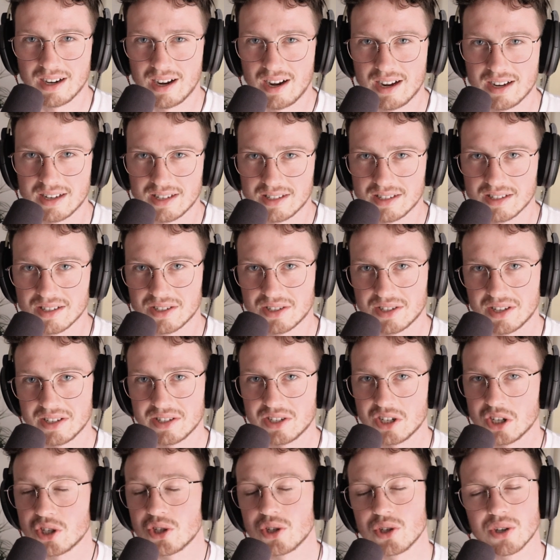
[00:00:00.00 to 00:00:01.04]
I
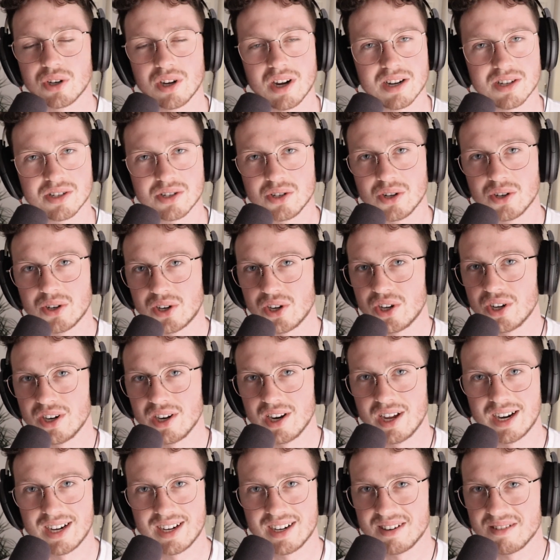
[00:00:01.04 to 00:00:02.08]
suggest you guys look at
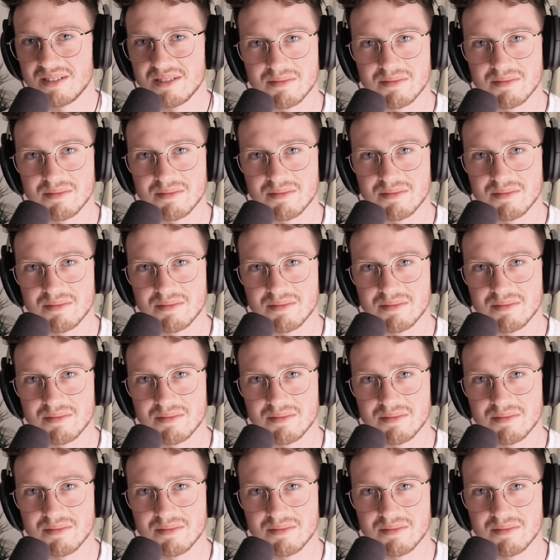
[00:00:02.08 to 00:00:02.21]
like